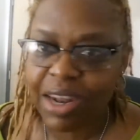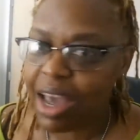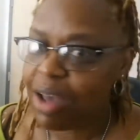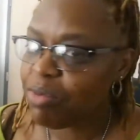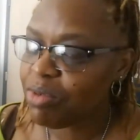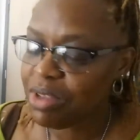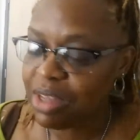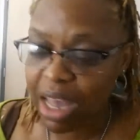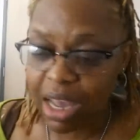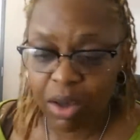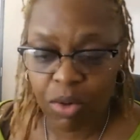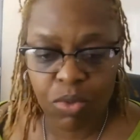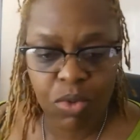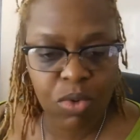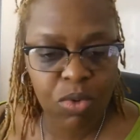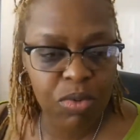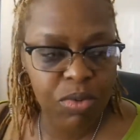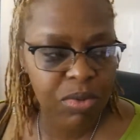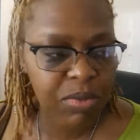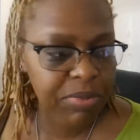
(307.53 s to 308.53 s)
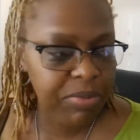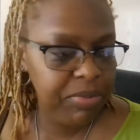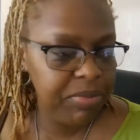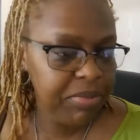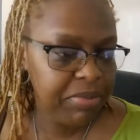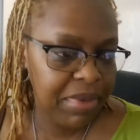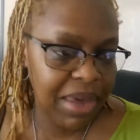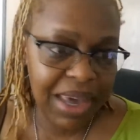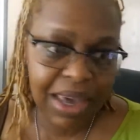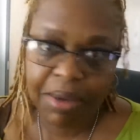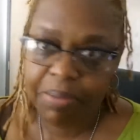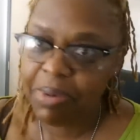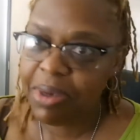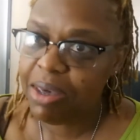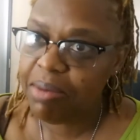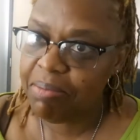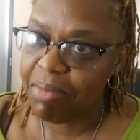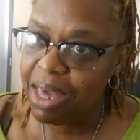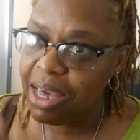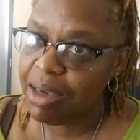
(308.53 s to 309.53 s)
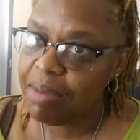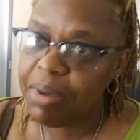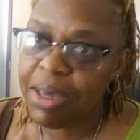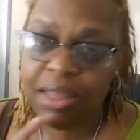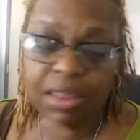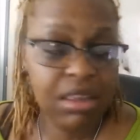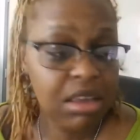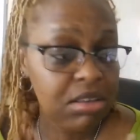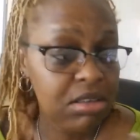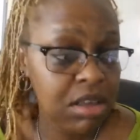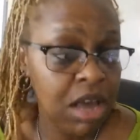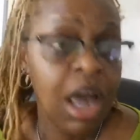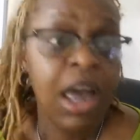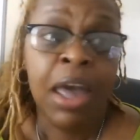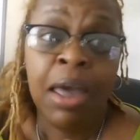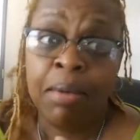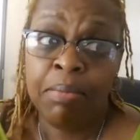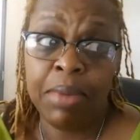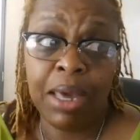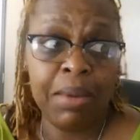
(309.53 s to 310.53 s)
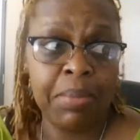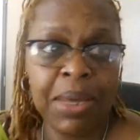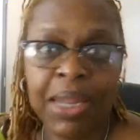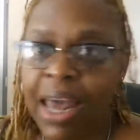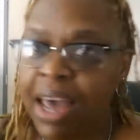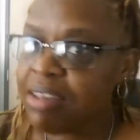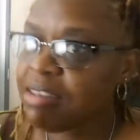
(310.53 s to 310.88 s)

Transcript: And I was like, ooh, maybe